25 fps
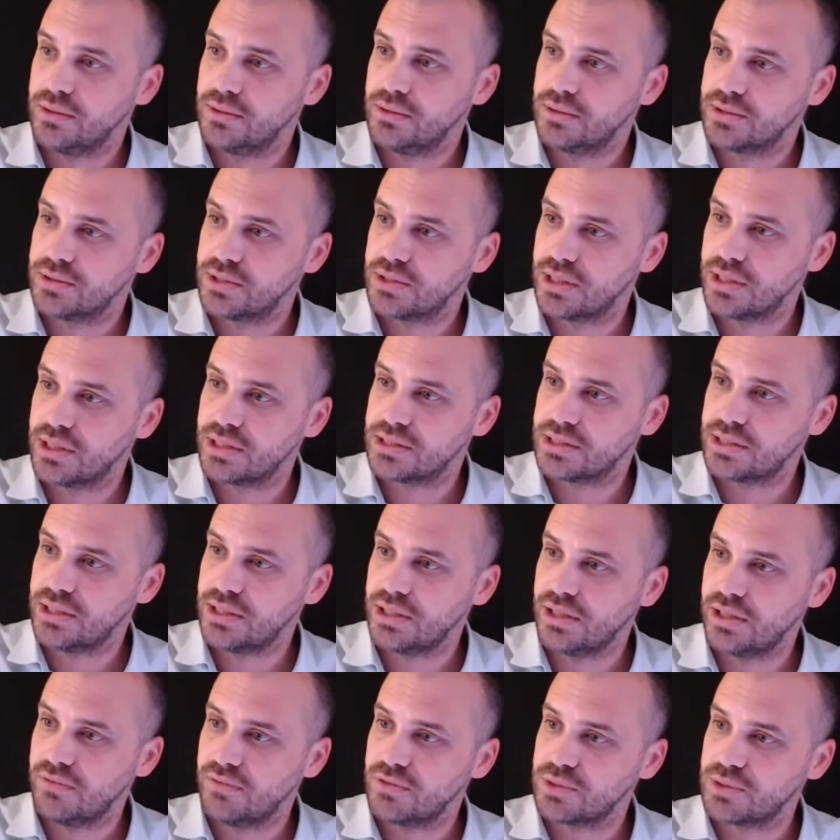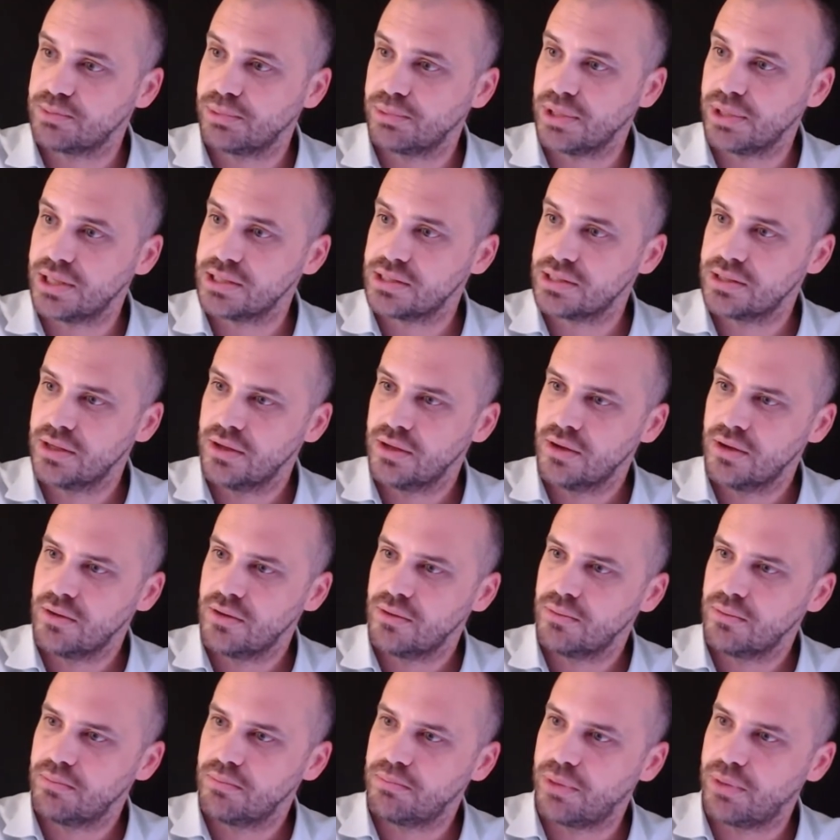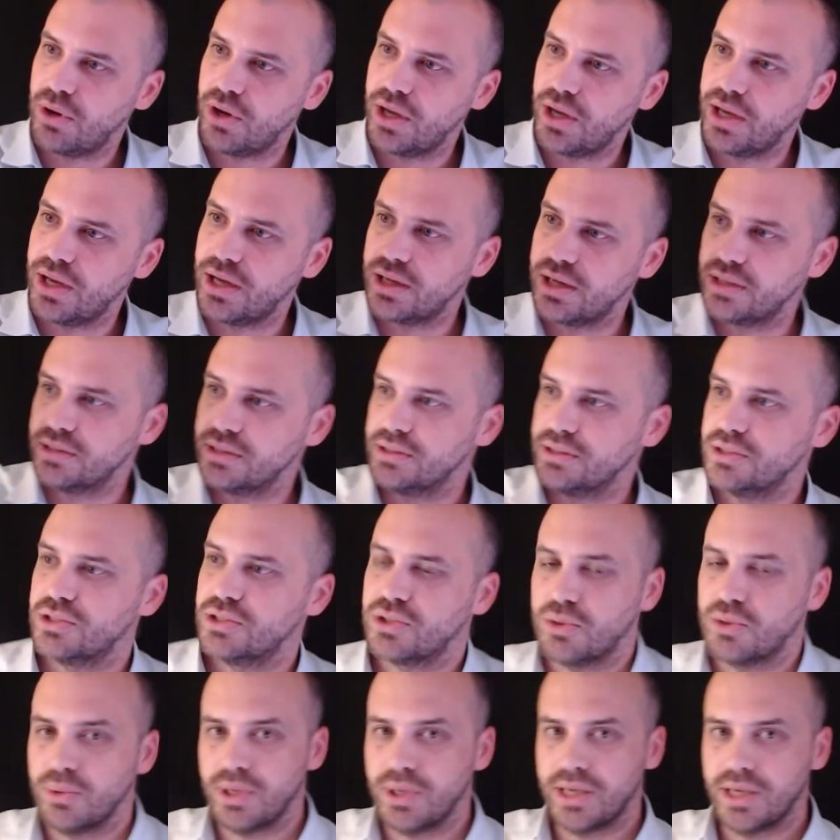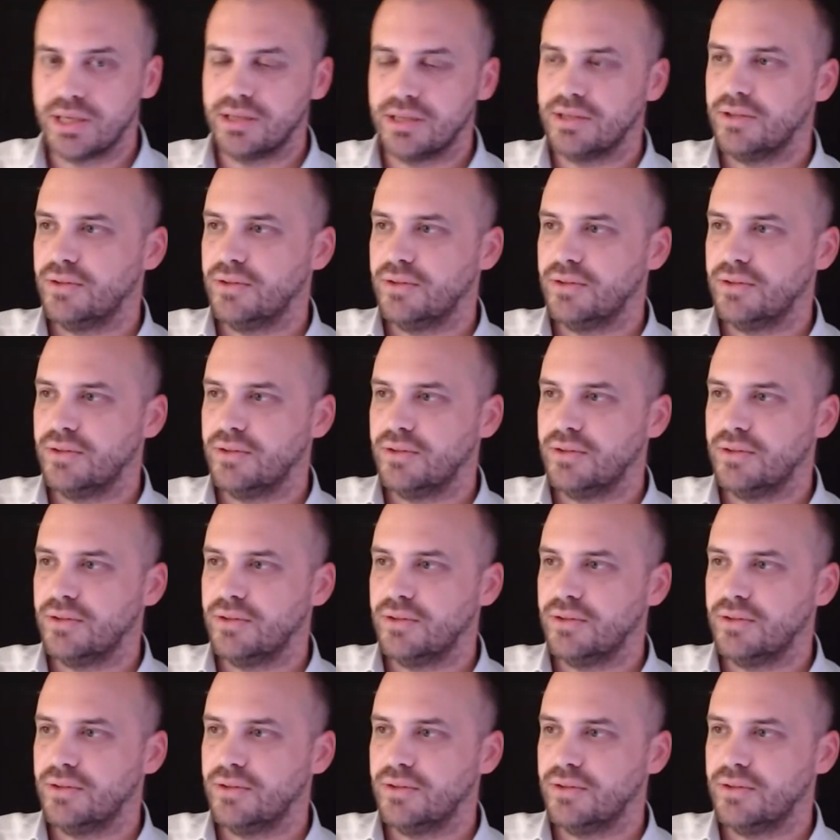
So that's going to give us plus pi r squared